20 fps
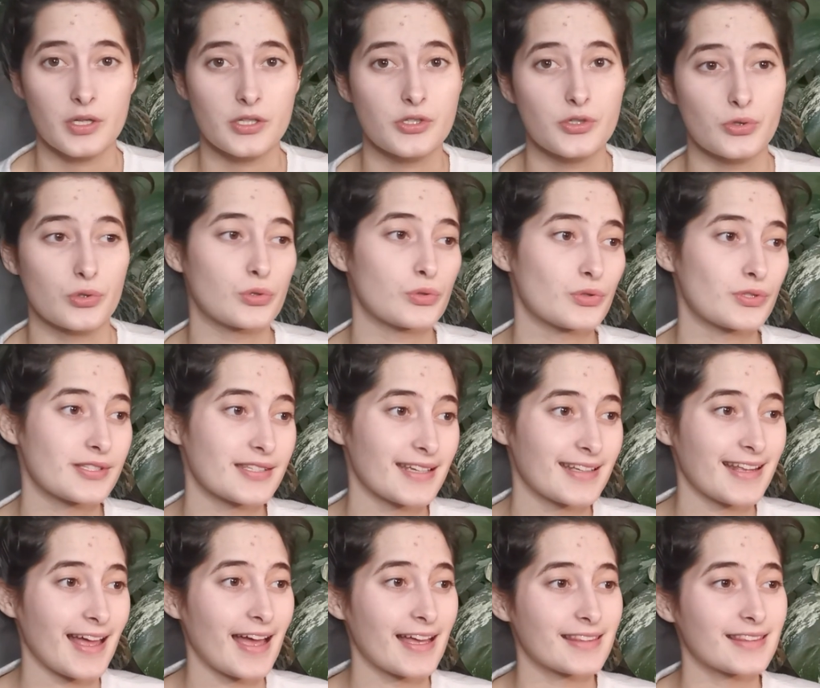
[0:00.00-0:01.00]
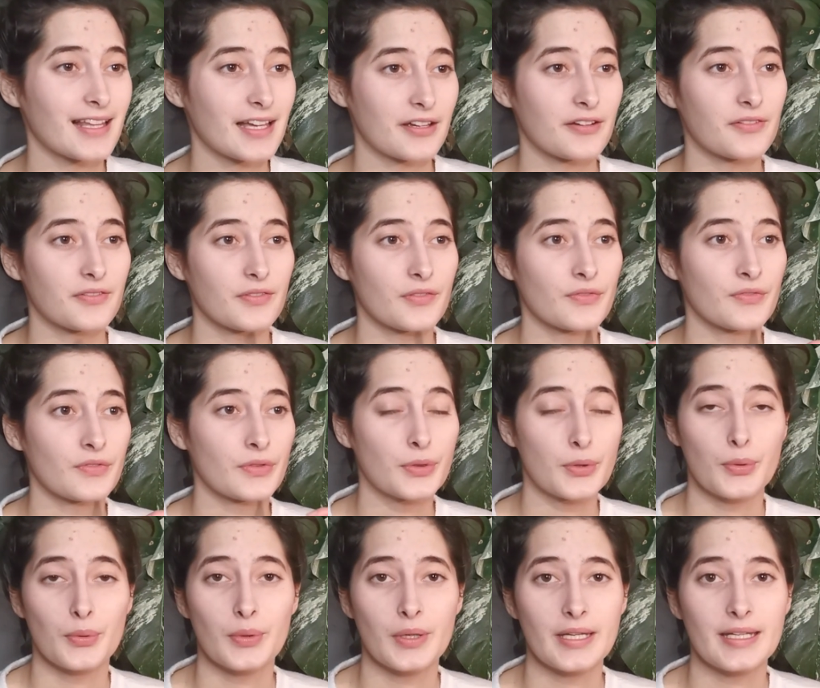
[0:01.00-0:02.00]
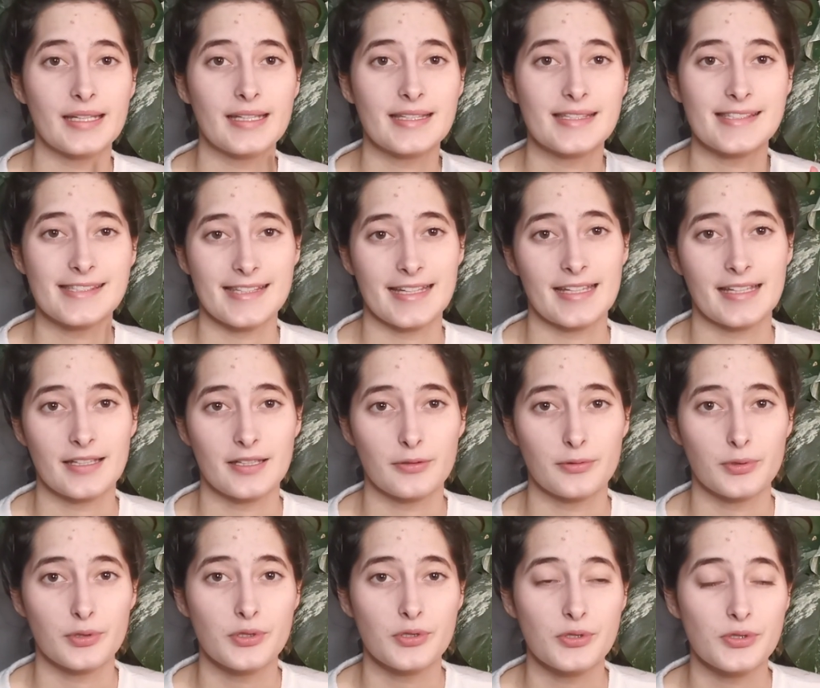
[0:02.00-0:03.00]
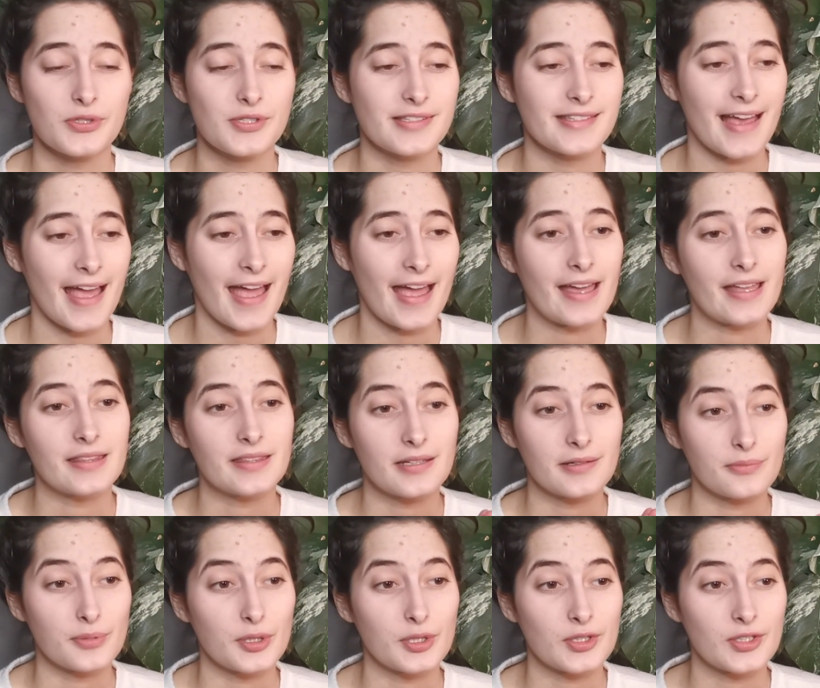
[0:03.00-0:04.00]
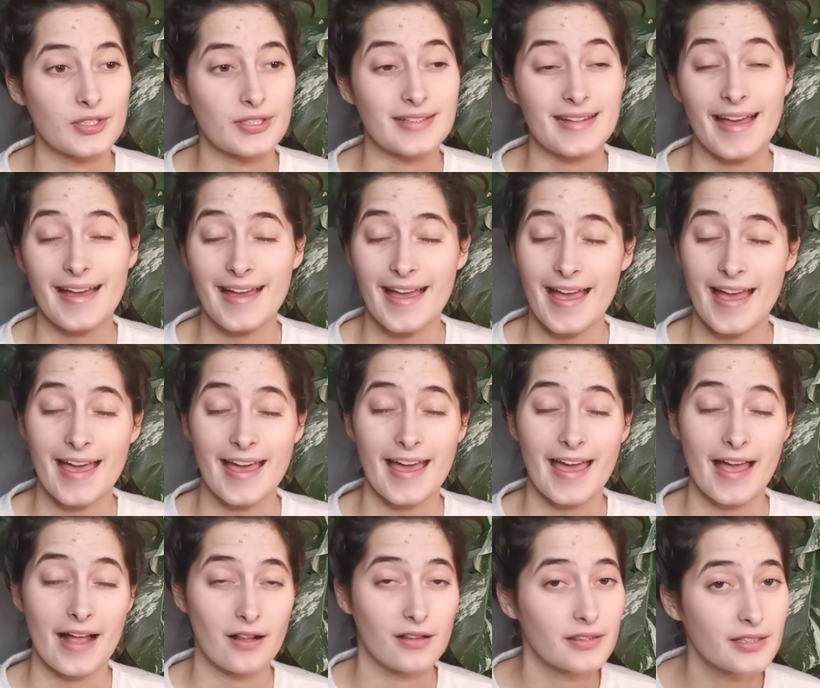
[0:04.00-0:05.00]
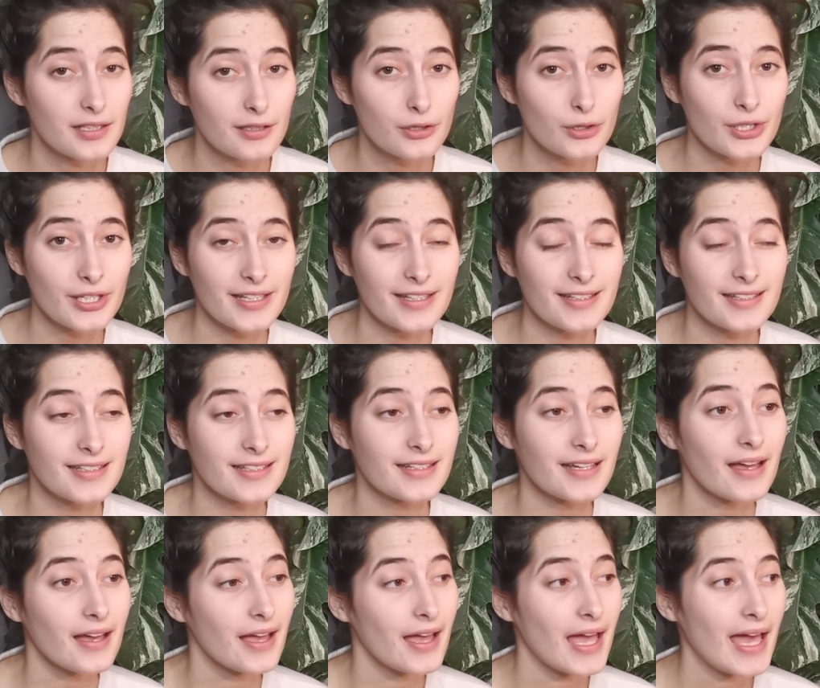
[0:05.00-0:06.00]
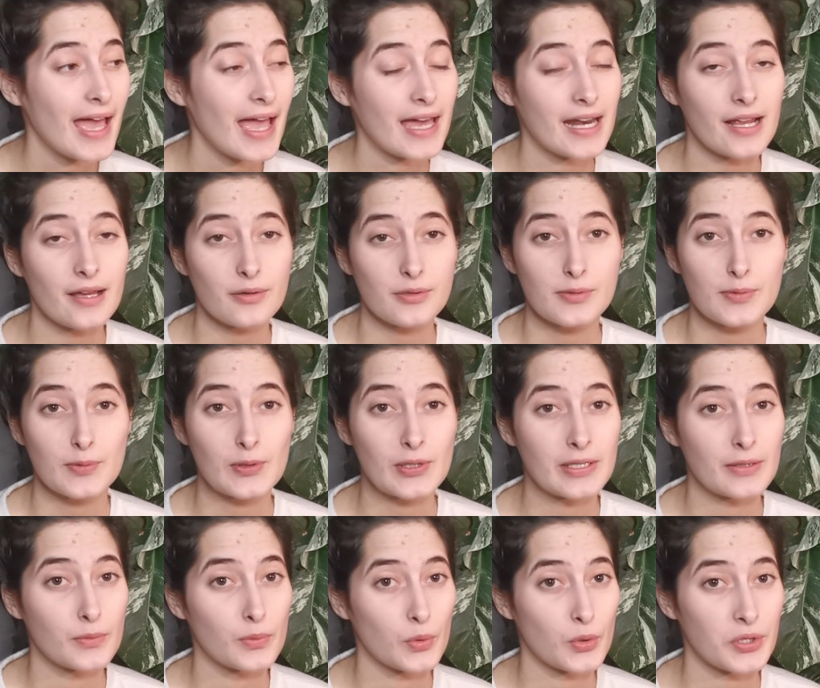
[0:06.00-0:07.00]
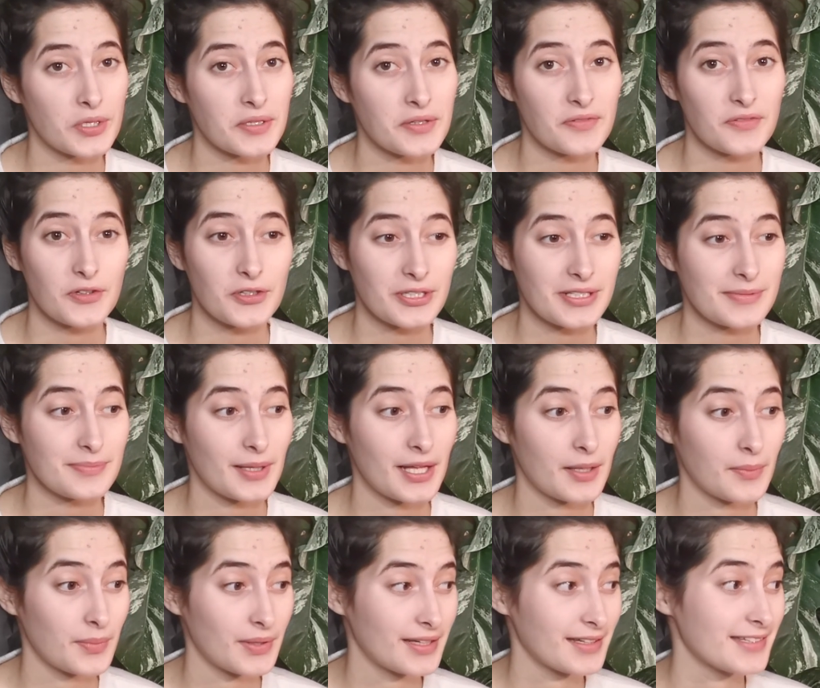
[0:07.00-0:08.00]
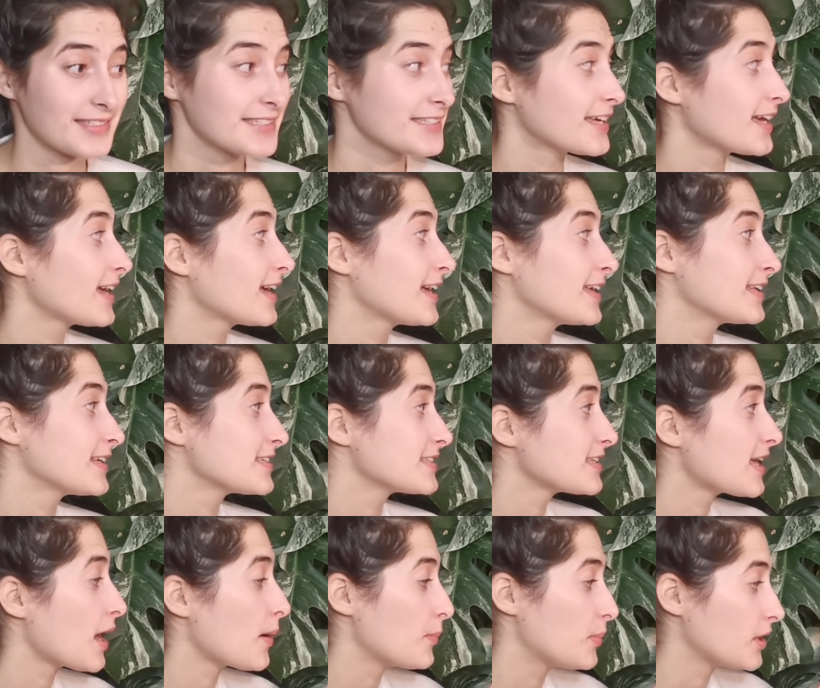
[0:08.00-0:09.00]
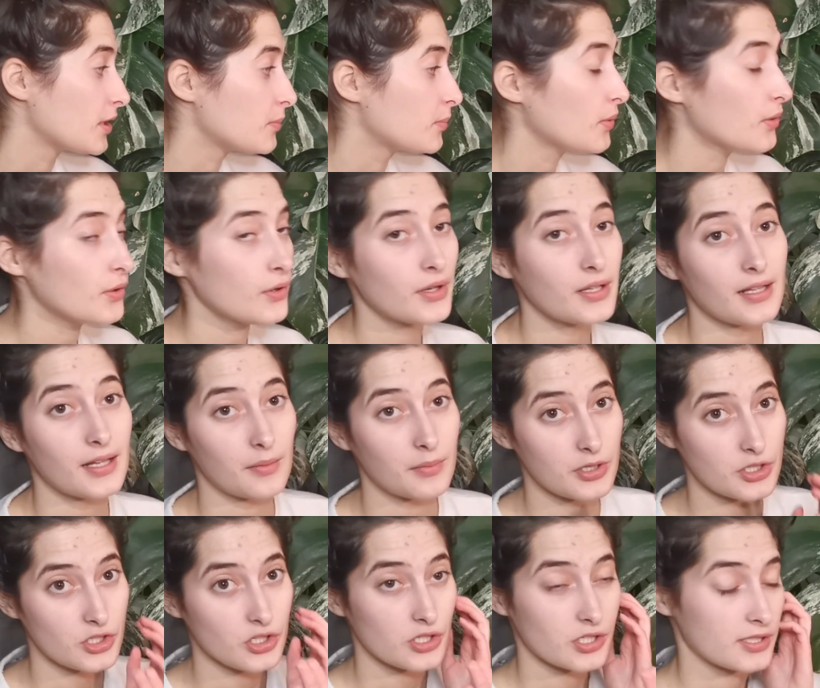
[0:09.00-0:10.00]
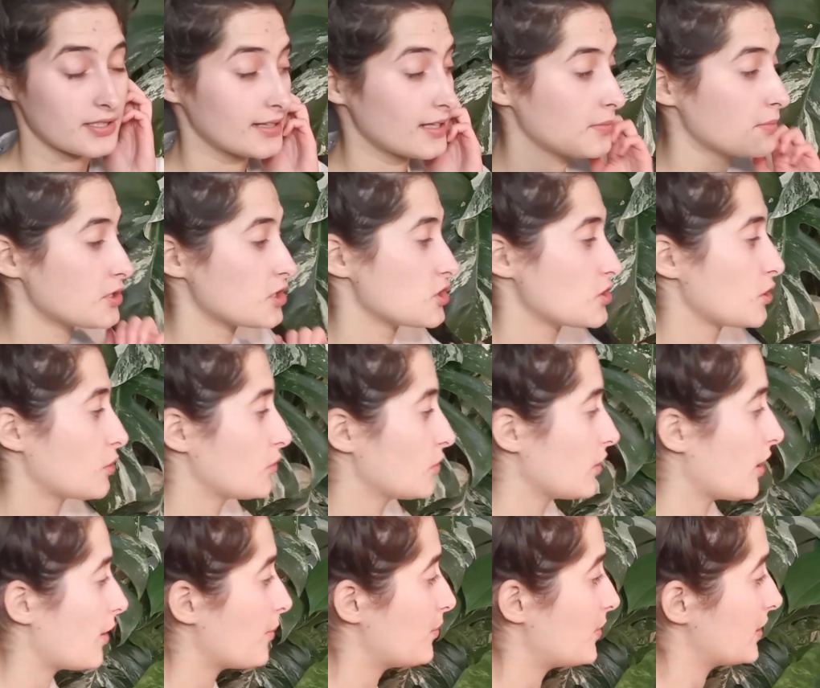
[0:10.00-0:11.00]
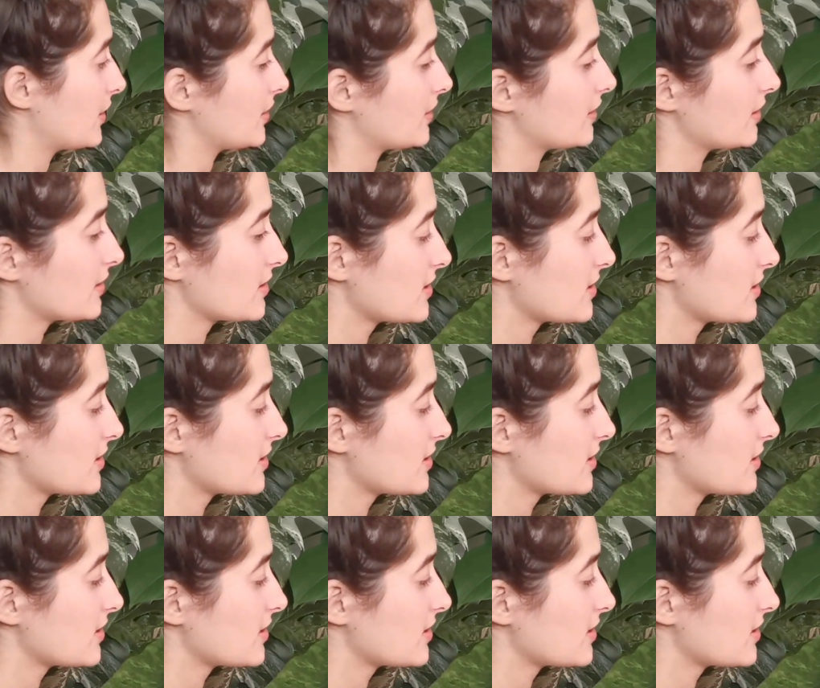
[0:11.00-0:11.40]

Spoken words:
much roots. It had like 3 stingy roots and they weren't healthy looking, and I was really worrying for this plant because it is a big boy. Let me show you how big it